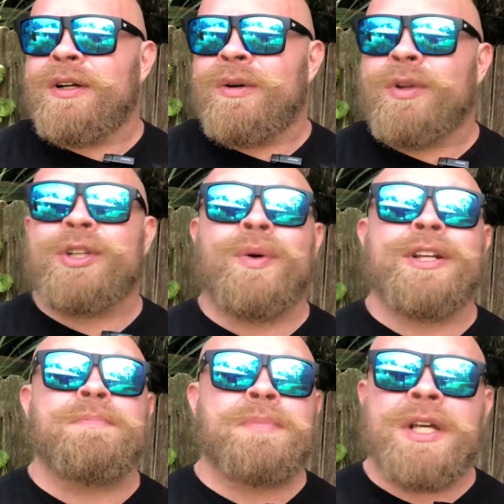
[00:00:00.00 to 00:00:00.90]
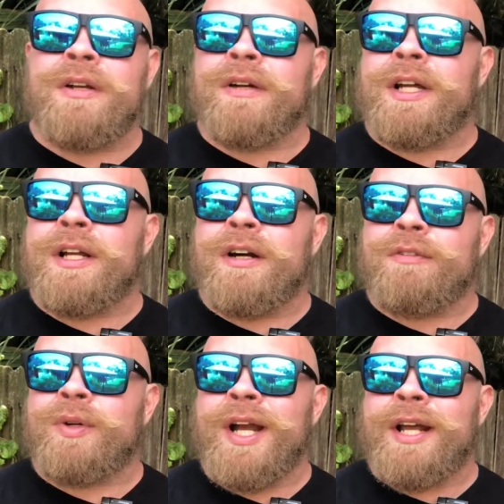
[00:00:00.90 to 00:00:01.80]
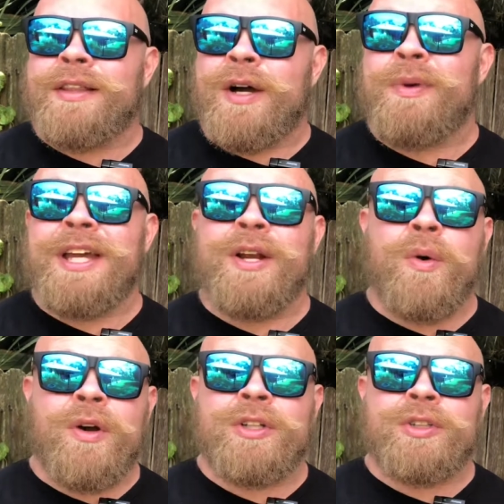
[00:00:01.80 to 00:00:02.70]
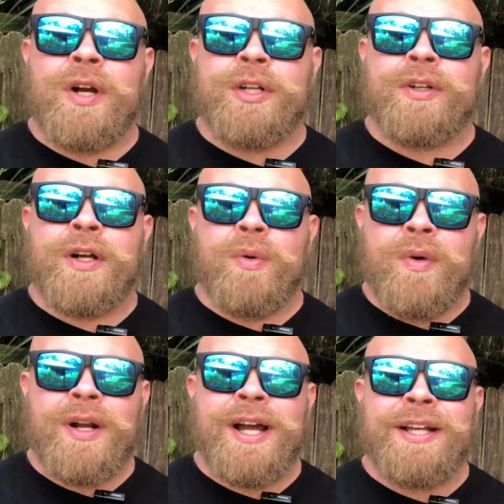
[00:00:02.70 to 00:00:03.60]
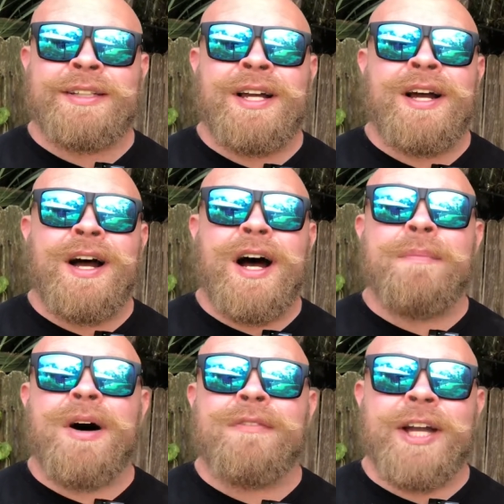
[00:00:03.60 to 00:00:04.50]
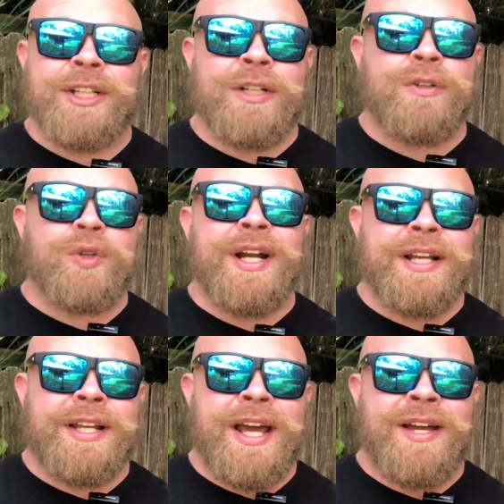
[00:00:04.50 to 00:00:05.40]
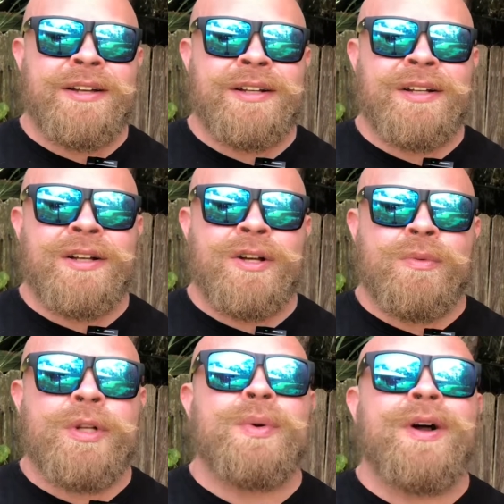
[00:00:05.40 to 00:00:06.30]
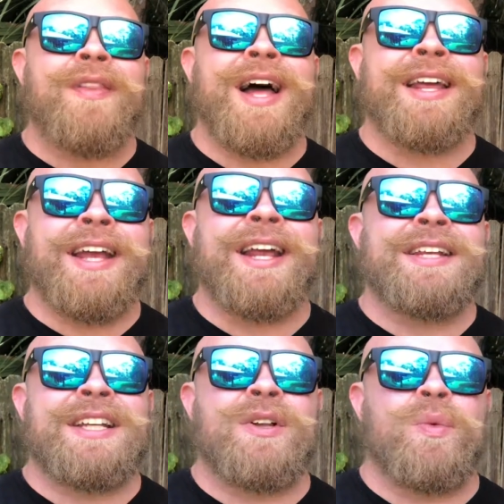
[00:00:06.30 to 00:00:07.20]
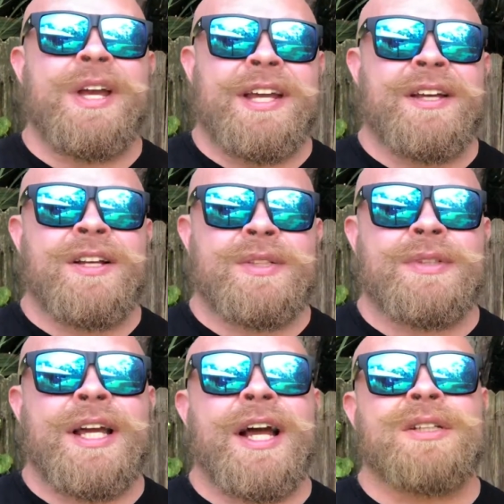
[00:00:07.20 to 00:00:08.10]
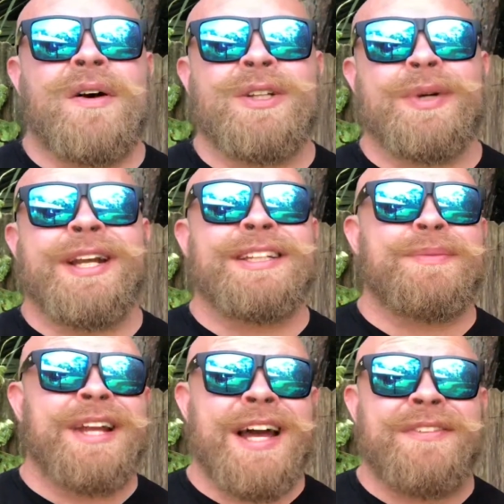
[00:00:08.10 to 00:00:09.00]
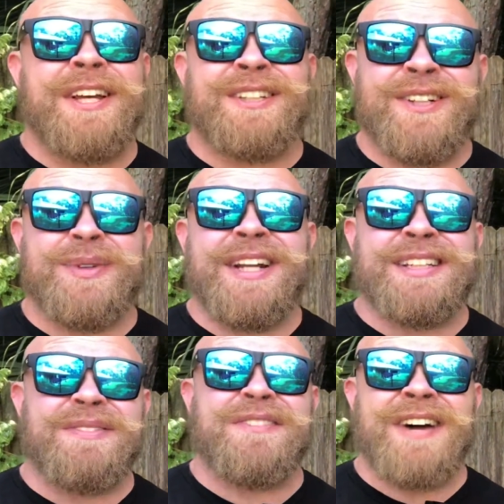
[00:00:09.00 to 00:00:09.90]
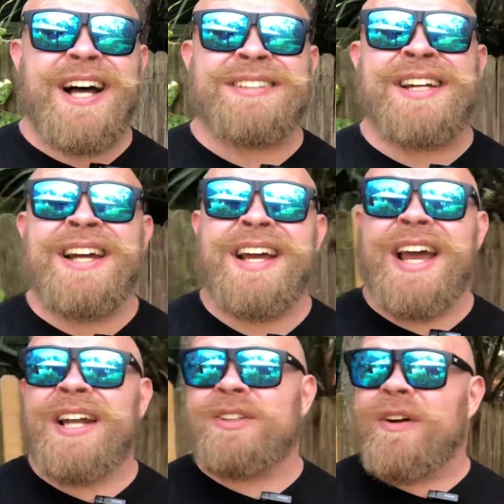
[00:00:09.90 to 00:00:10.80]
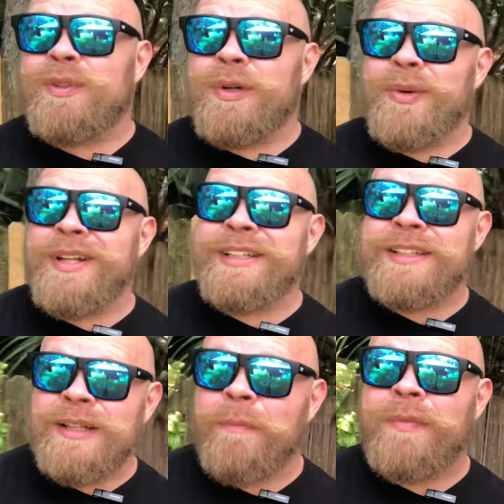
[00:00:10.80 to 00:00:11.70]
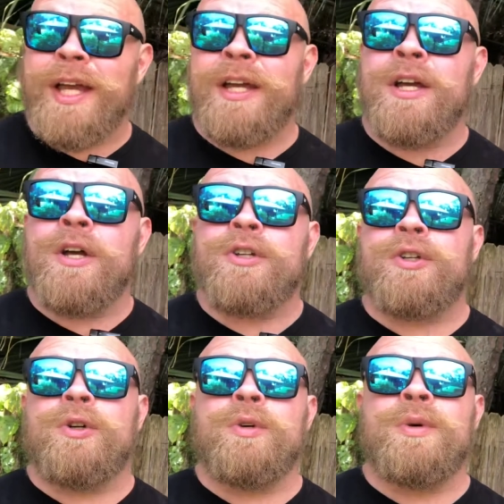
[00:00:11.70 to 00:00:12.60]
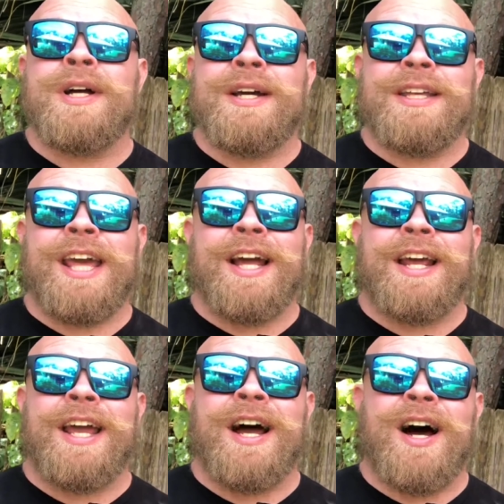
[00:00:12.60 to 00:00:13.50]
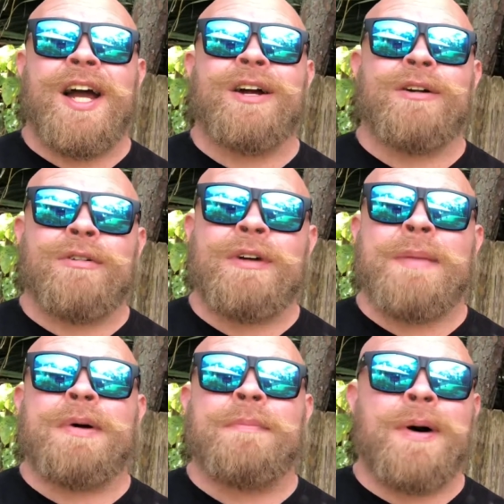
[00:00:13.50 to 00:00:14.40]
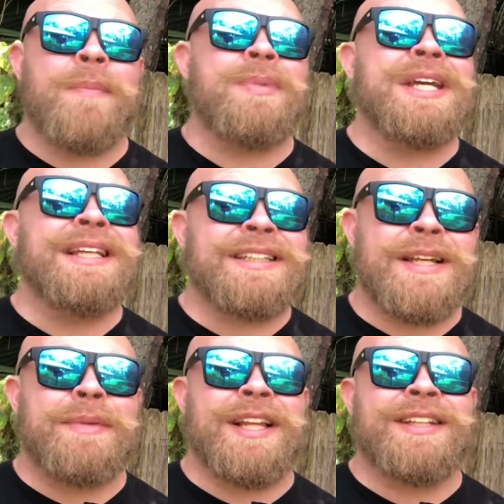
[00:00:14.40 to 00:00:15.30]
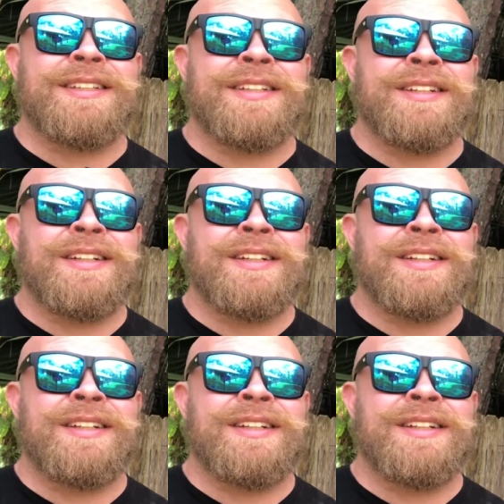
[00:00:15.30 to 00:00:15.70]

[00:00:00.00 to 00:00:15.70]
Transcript: or the shortest period of training that we can structure and organize above a single training day, we're doing all that in a single week. So it's like as long as we're hitting something heavy, as long as we're hitting something fast, and as long as we're doing something to get a higher rep pumpy stimulus,